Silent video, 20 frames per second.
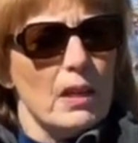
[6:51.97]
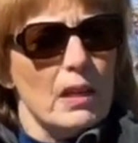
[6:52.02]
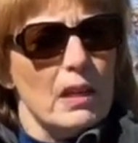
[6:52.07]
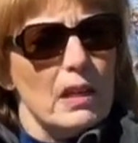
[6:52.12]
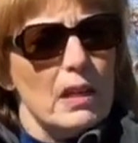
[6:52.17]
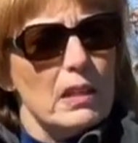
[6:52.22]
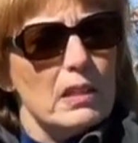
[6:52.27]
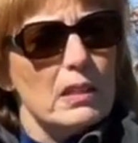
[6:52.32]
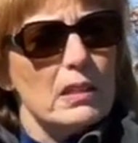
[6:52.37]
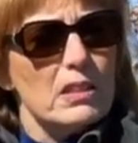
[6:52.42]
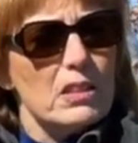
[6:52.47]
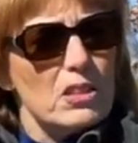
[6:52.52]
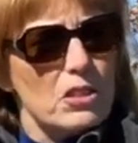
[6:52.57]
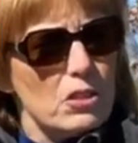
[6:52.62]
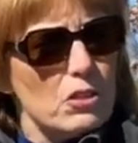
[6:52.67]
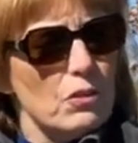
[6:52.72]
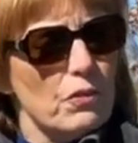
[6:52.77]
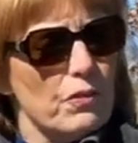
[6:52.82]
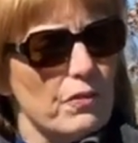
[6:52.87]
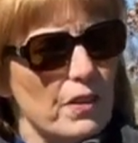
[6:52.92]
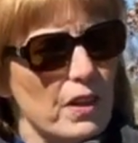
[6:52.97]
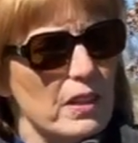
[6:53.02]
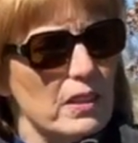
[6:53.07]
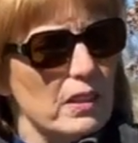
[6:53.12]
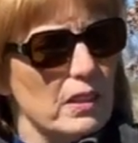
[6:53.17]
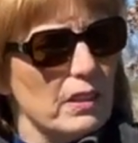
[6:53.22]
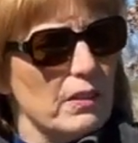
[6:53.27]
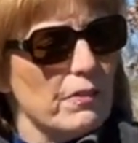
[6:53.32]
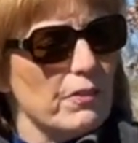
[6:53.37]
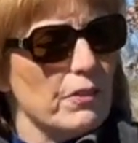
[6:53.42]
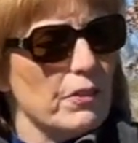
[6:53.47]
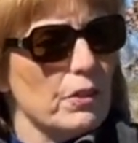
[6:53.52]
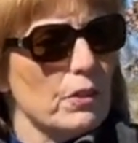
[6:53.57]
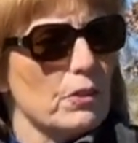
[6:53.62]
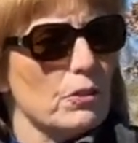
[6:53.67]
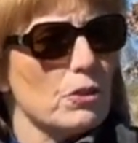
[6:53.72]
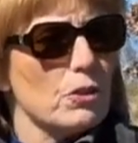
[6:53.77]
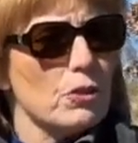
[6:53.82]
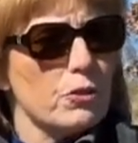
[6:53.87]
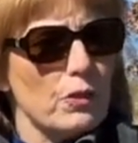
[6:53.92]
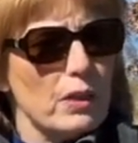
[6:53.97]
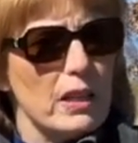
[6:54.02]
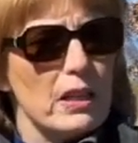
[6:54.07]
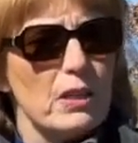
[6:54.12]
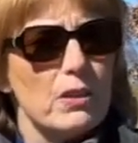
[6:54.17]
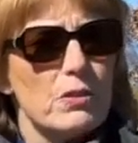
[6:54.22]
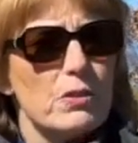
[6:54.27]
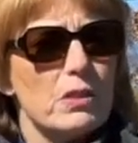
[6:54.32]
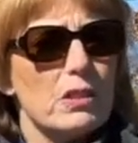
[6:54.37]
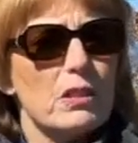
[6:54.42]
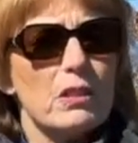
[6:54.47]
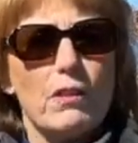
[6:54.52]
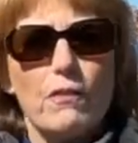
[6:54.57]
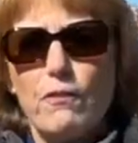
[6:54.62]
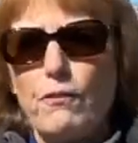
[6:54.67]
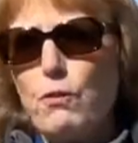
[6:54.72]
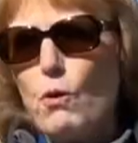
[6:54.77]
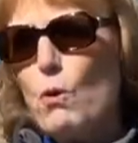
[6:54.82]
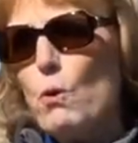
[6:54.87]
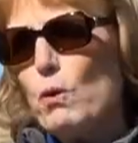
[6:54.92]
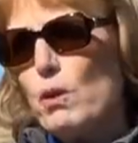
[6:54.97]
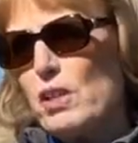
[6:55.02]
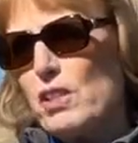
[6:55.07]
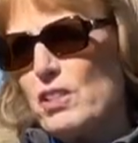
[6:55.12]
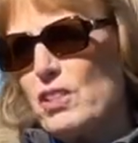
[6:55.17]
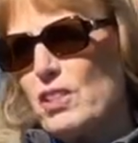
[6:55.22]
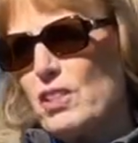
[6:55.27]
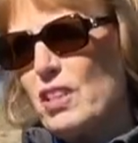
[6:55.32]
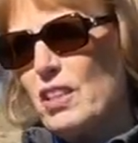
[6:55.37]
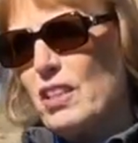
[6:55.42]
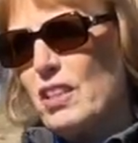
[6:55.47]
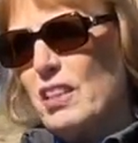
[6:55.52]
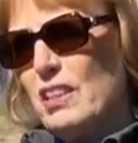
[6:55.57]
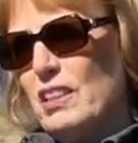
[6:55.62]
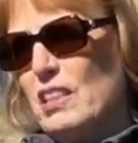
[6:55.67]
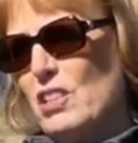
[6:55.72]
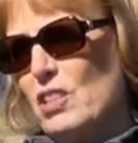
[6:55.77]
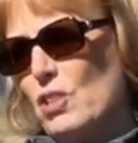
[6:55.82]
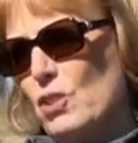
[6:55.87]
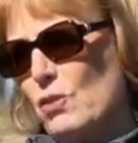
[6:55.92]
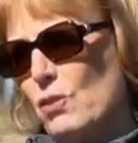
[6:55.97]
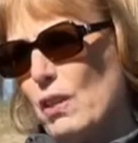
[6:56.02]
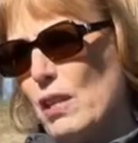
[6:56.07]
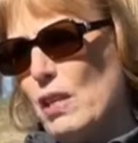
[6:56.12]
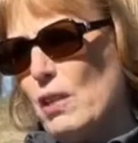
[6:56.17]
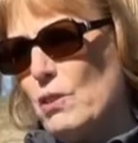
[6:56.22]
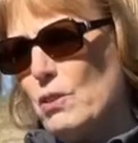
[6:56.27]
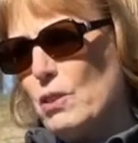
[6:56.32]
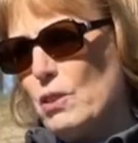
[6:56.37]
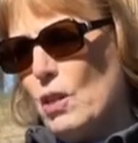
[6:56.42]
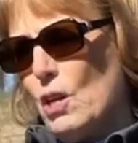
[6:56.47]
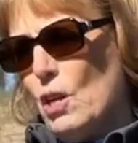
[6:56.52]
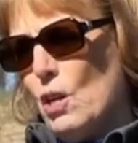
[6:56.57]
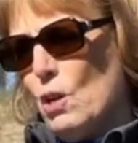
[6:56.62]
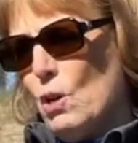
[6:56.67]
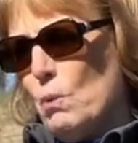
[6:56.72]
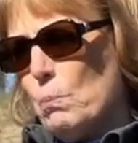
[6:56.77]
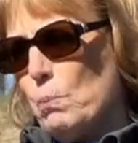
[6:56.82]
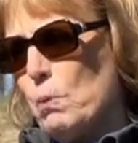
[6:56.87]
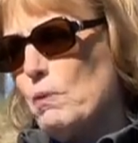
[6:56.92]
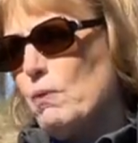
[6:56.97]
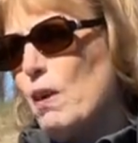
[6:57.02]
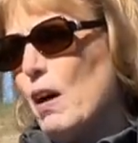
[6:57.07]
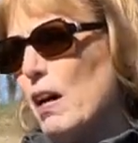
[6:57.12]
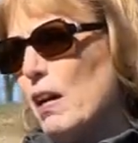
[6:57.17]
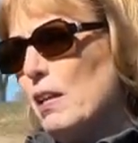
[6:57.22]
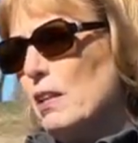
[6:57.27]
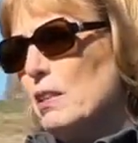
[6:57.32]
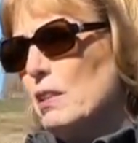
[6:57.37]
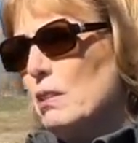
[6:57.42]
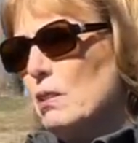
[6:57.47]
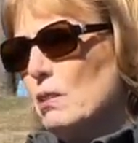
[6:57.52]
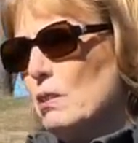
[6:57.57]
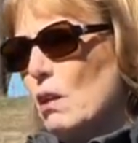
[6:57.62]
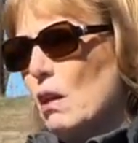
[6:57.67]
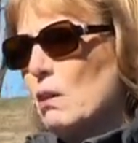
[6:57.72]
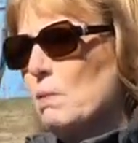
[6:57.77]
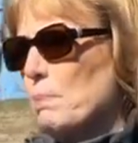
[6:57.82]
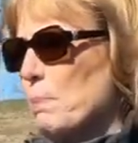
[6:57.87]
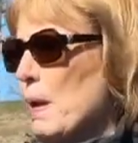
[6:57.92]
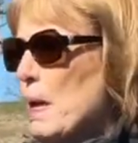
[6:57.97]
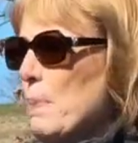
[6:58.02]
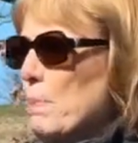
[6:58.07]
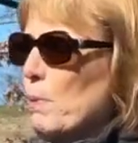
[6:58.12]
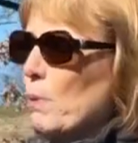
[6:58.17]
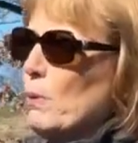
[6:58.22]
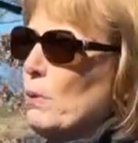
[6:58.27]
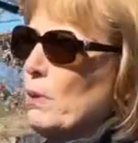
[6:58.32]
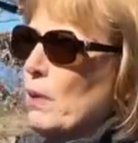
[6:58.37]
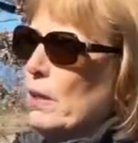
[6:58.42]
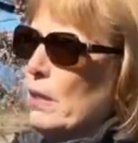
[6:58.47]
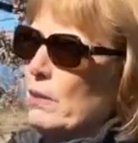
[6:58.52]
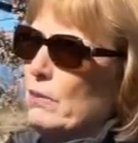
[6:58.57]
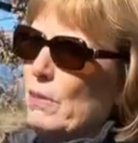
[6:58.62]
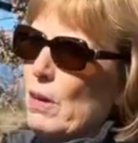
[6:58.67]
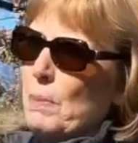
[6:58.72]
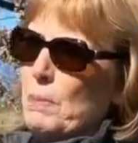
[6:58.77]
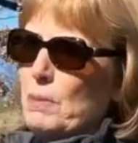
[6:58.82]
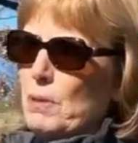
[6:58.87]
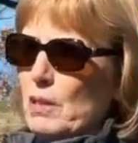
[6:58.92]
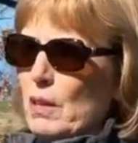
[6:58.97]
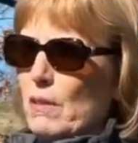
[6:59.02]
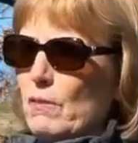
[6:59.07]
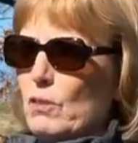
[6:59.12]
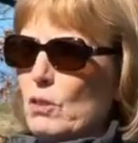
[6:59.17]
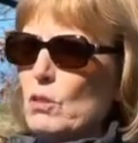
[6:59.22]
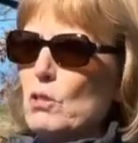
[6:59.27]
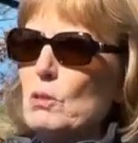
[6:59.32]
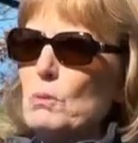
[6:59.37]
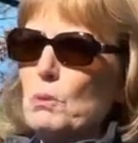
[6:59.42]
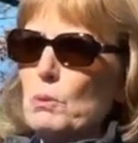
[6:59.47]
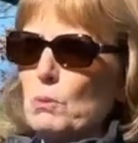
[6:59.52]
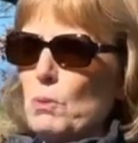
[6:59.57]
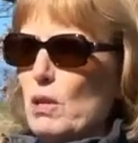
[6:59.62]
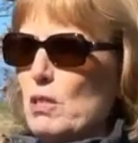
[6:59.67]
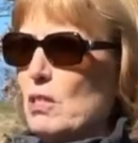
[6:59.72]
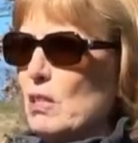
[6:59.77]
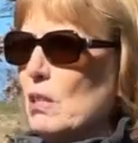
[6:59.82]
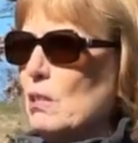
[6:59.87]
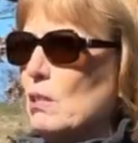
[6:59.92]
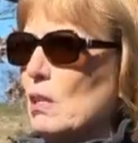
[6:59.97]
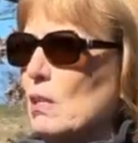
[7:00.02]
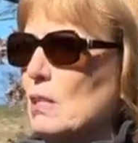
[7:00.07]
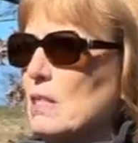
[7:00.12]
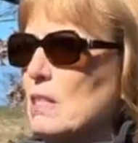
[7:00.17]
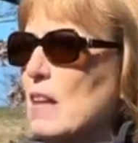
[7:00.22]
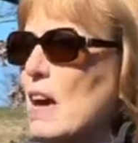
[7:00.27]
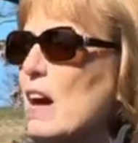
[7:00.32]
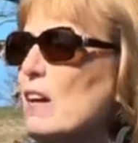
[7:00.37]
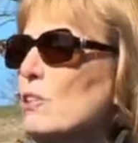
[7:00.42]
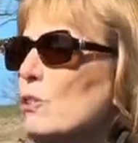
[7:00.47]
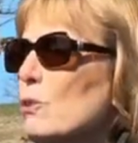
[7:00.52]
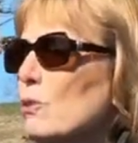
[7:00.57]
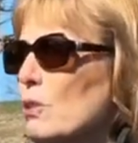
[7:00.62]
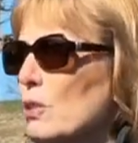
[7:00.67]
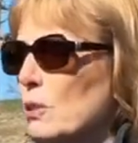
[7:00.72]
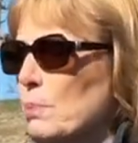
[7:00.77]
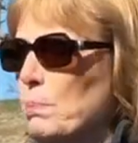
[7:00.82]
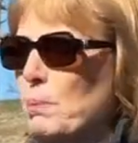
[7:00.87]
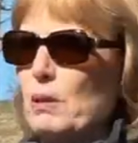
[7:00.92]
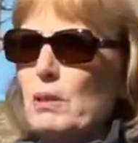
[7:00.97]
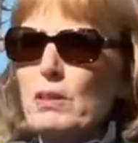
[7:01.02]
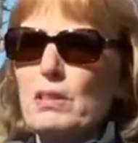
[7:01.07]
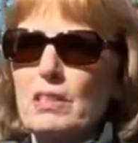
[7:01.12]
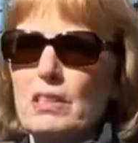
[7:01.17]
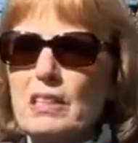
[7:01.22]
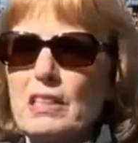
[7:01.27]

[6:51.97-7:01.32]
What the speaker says: in additional funding for trails in our forests. And these trails provide young people, like Representative Guzman was, a natural experience